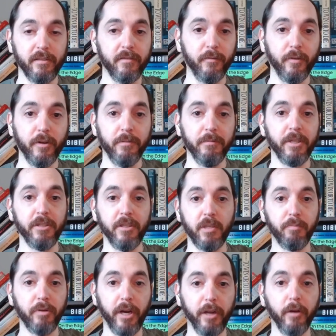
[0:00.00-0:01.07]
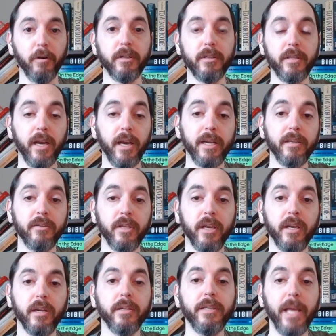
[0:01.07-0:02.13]
is for admissions, prioritize
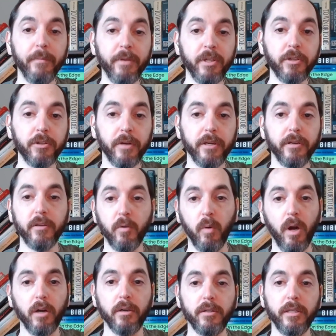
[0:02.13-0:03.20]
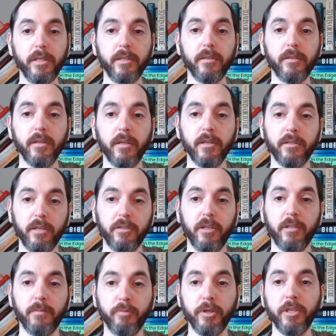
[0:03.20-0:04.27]
demonstrated qualities such
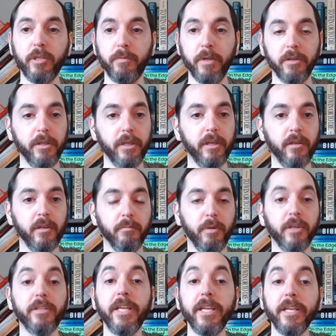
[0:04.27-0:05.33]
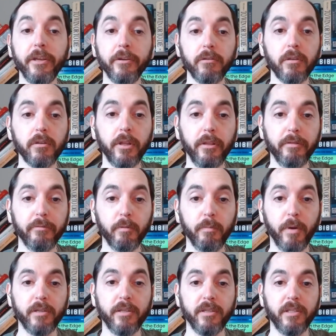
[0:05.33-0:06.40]
as bridge building, particularly through
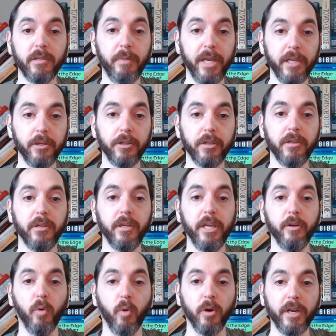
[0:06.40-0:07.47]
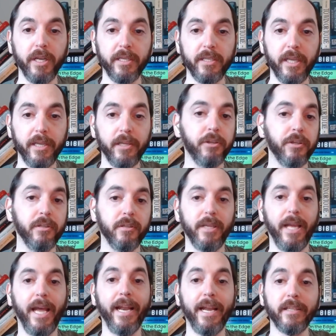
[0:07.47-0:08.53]
participation in organizations
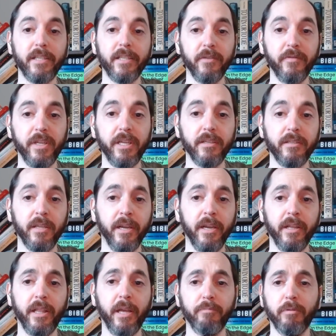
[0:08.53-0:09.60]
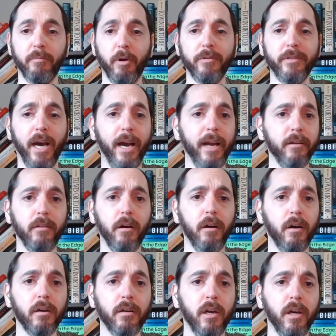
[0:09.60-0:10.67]
and activities that promote
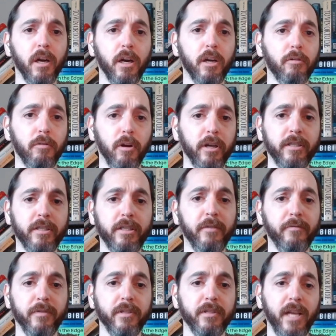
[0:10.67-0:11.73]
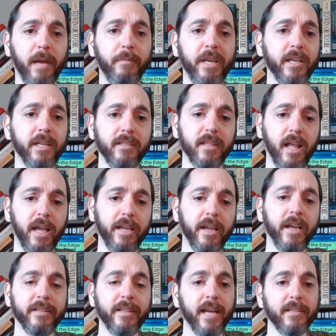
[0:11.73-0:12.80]
dialogue across difference. I mean, it's like,
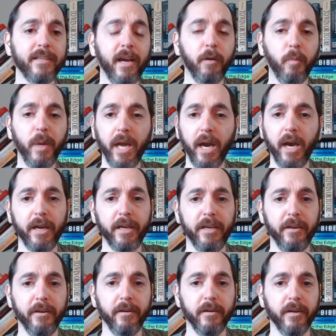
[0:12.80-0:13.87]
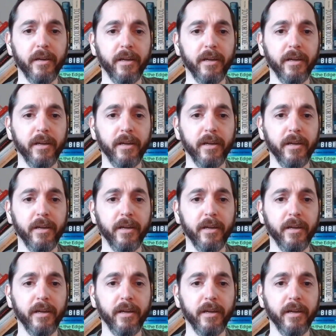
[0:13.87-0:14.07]
that's how we got here.